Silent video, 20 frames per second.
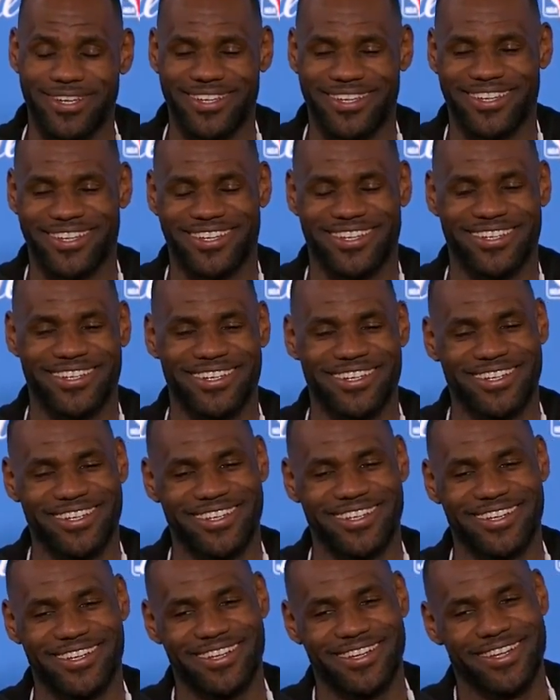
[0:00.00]

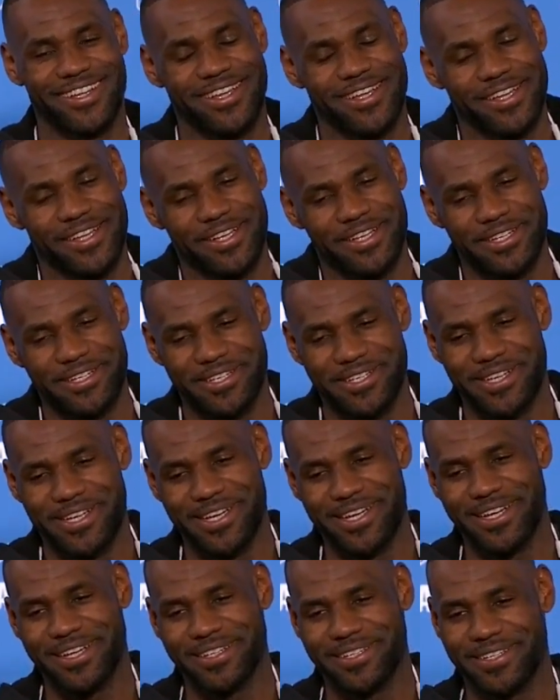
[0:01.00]
uh,
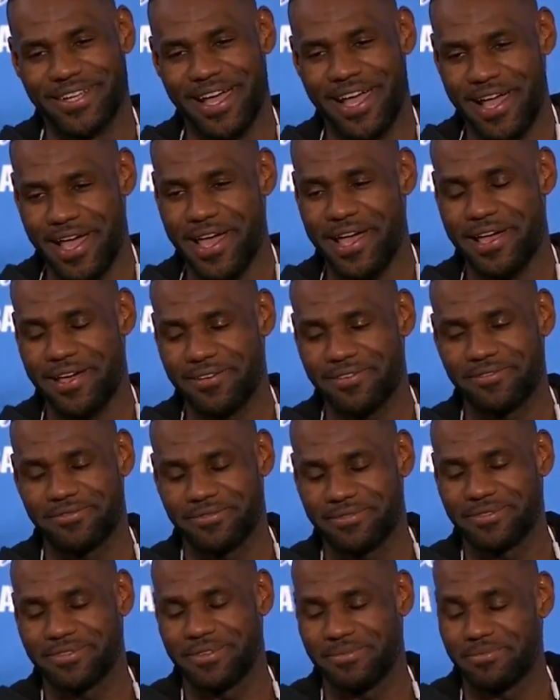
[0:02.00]
I have,
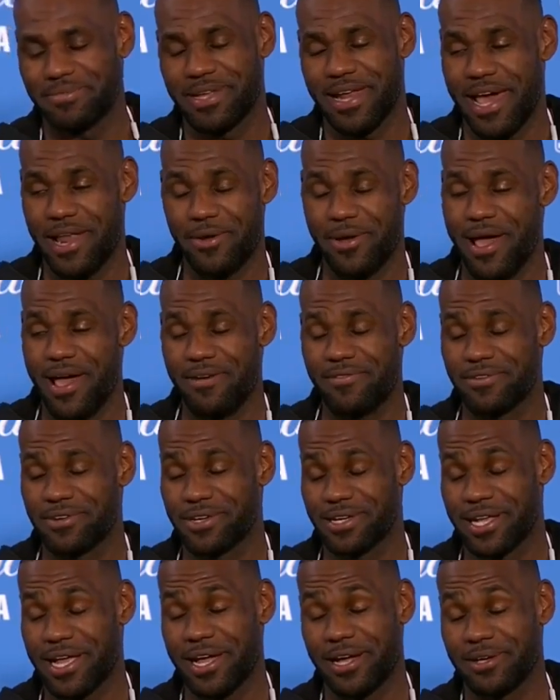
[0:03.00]
but I don't have
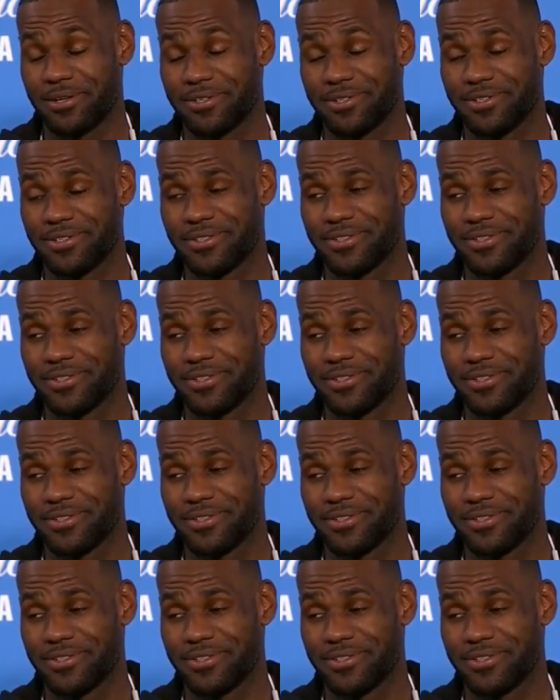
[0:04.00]
an account.